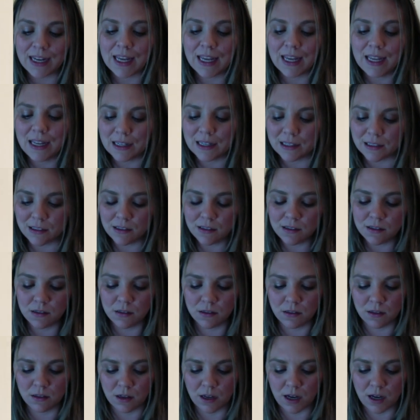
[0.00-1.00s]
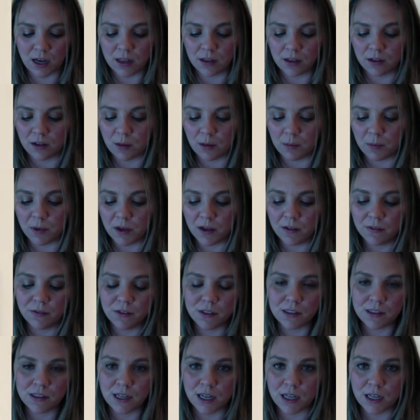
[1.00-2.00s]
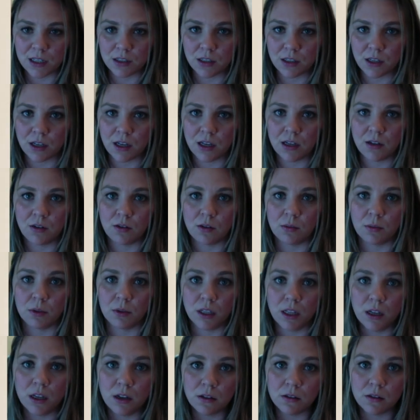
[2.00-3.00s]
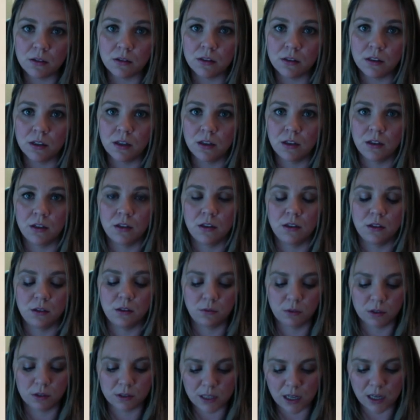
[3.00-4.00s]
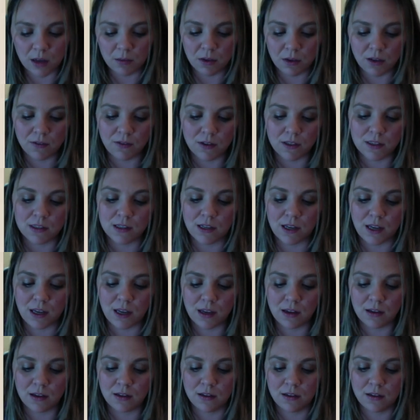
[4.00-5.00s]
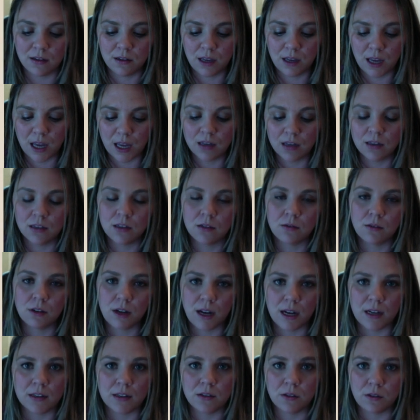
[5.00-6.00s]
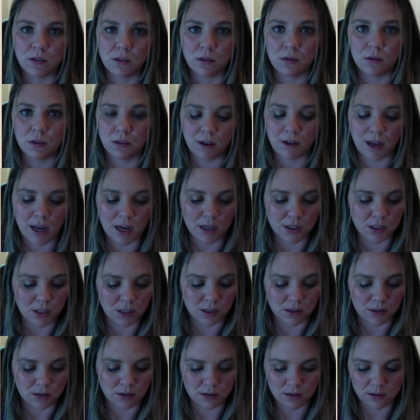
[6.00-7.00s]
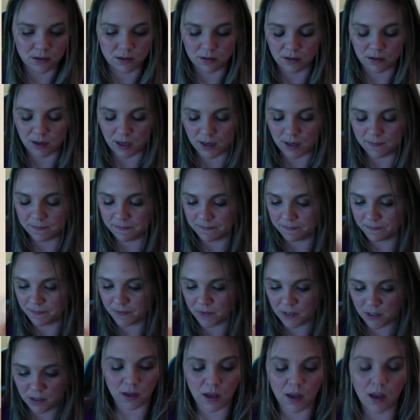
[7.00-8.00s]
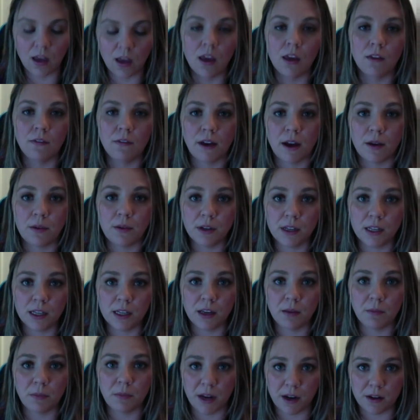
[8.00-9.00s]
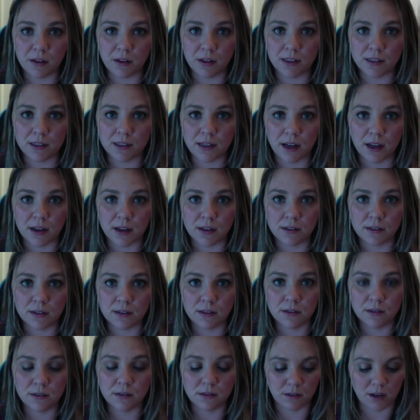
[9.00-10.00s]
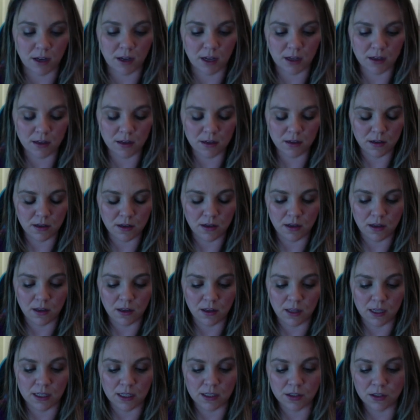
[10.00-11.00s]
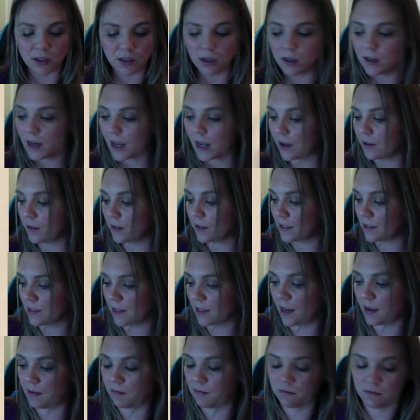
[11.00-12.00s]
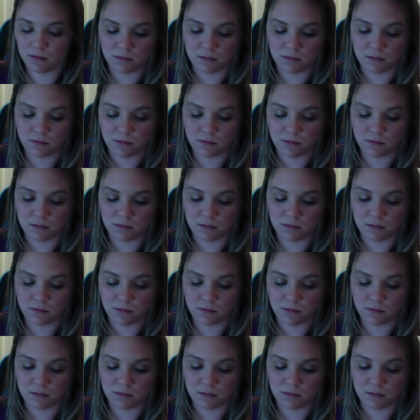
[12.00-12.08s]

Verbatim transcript: ends, either above this dashed line or below, will tell me if it's a endo or exothermic reaction, okay? If I were gonna compare these guys, okay, they start out the same,